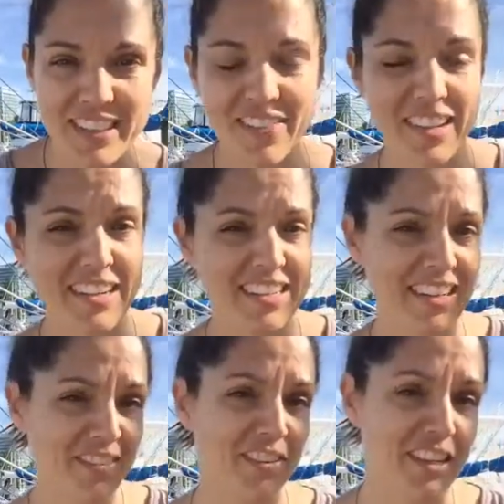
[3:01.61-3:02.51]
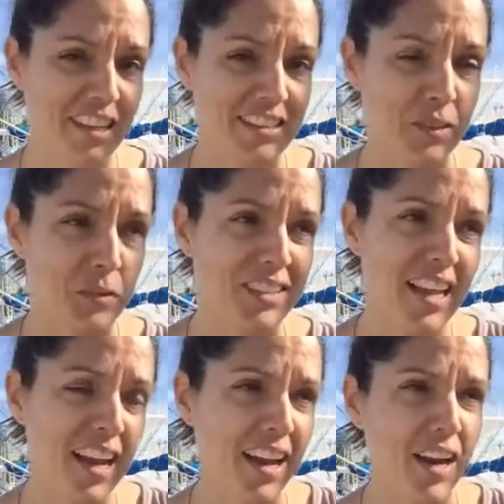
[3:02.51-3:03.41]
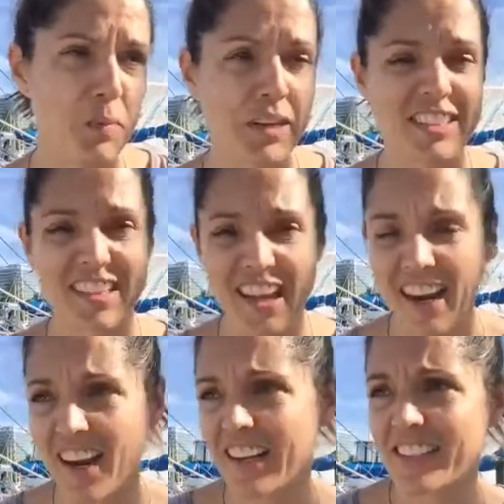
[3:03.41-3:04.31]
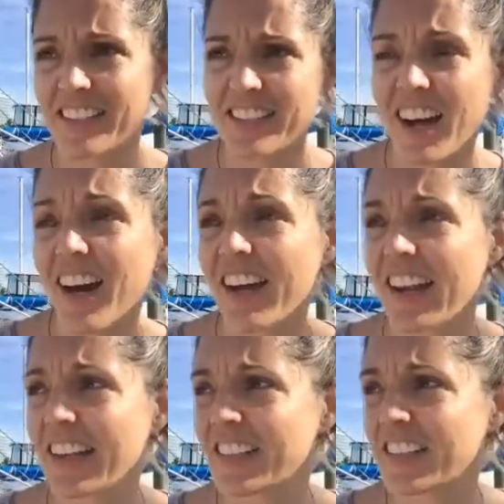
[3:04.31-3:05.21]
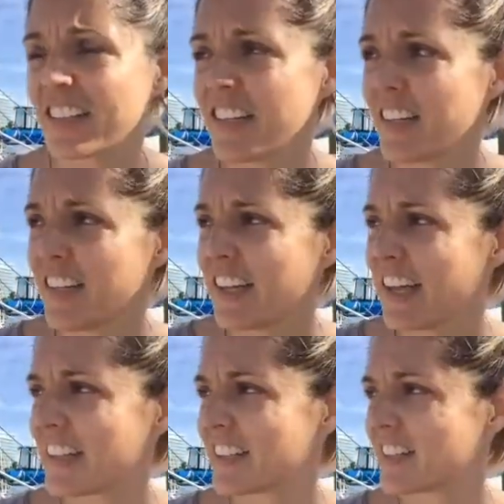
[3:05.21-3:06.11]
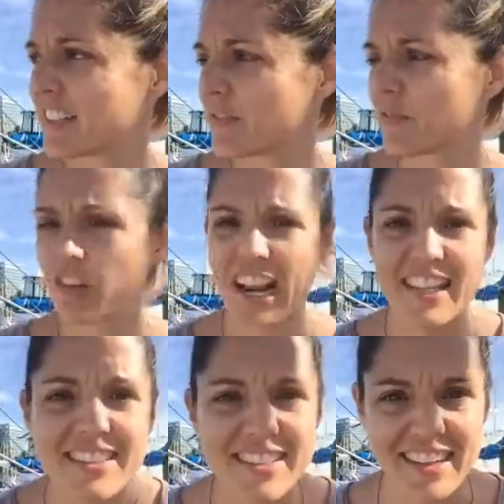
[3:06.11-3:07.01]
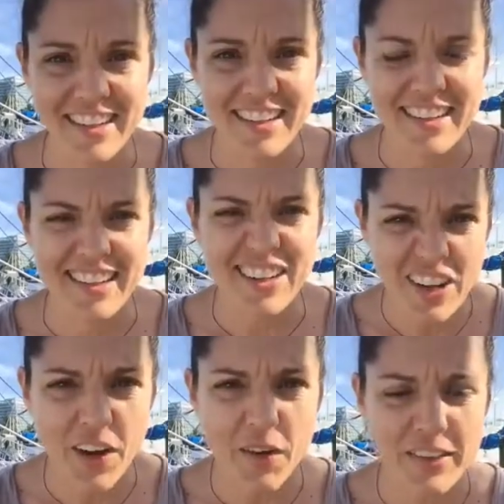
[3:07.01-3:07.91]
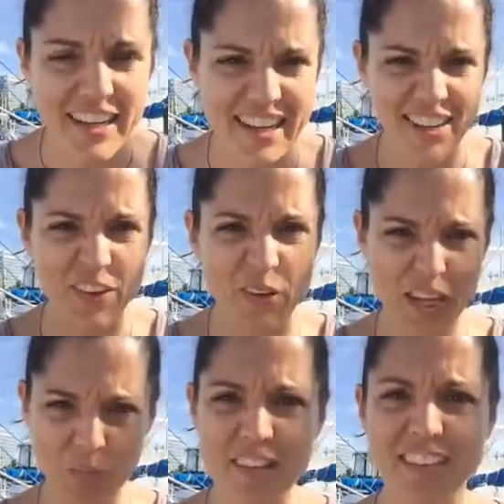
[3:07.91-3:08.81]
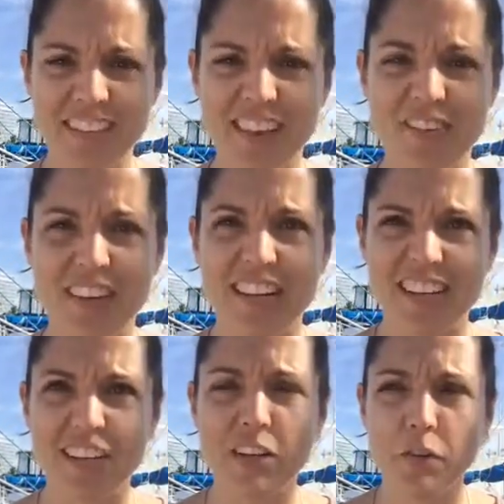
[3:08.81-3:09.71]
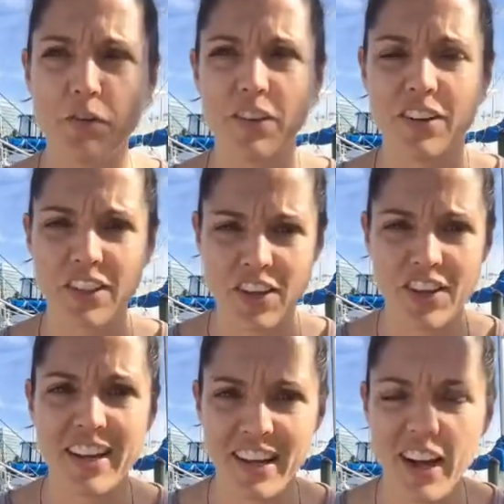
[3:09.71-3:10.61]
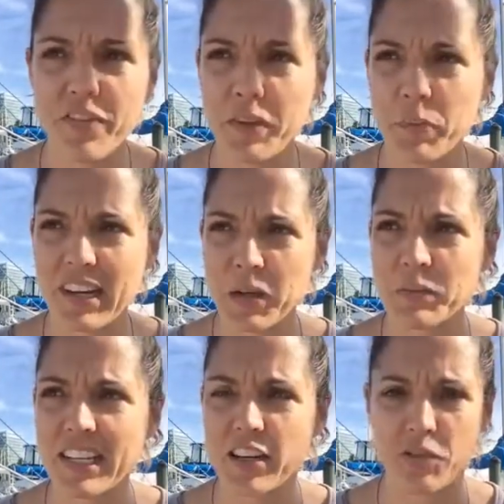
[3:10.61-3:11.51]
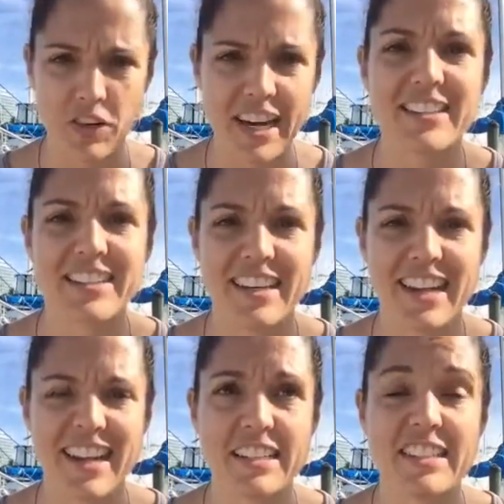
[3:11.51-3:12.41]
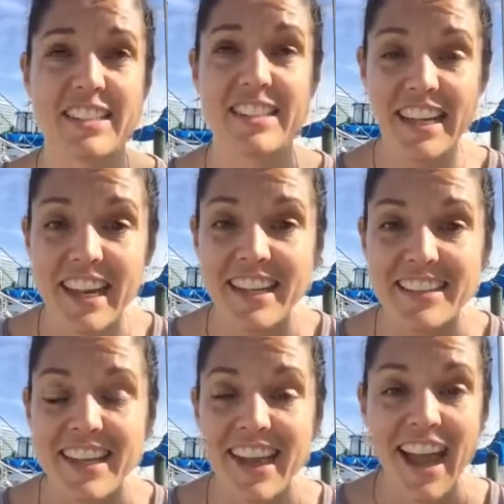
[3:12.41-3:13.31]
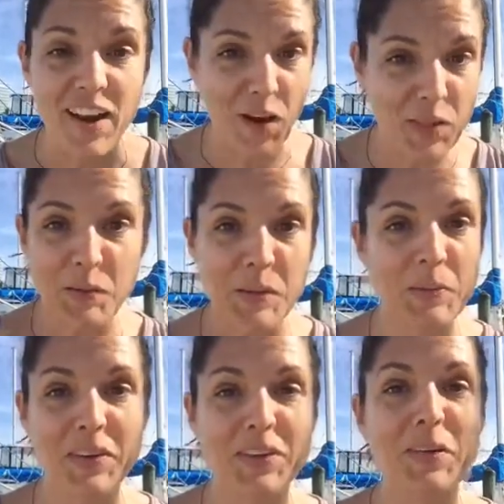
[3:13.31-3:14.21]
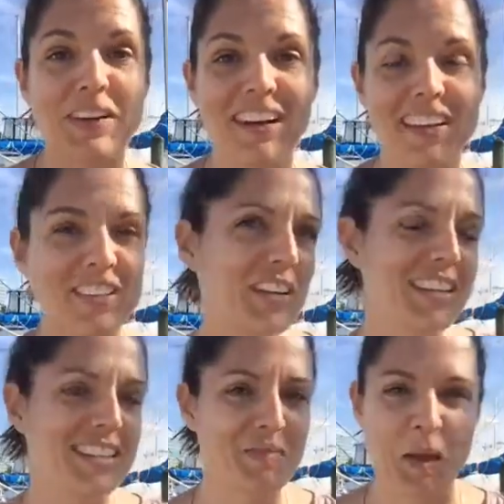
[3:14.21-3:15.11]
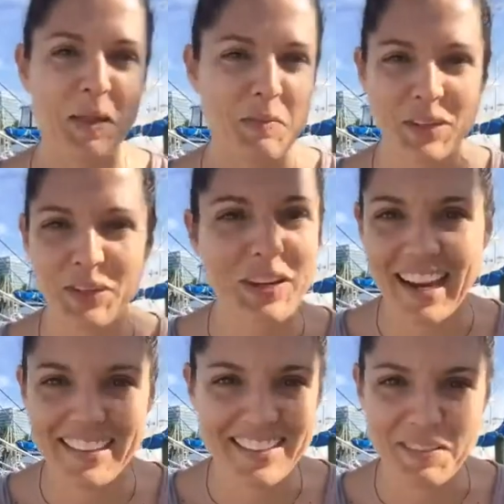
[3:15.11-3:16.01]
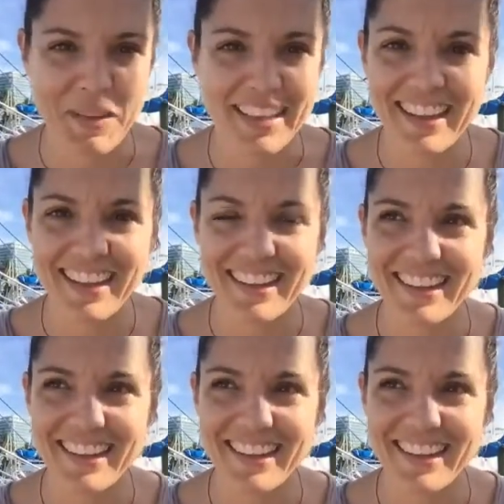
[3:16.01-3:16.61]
that I didn't even realize it was there, but it's there and it's stuck and it's rancid, like if you keep this stuff in you for long enough, it becomes like rancid and it stinks, and other people who are around you can smell it, but you can't smell it,